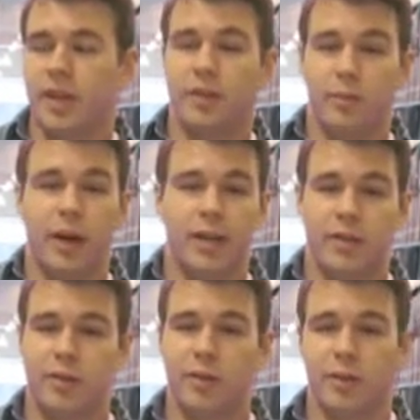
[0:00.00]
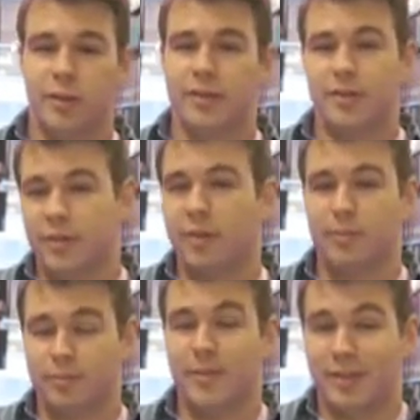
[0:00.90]
his mind is slow, as
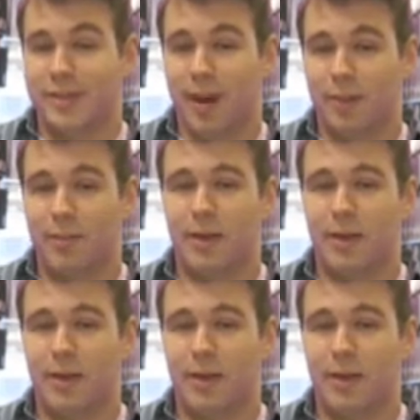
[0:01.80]
in he's dumb.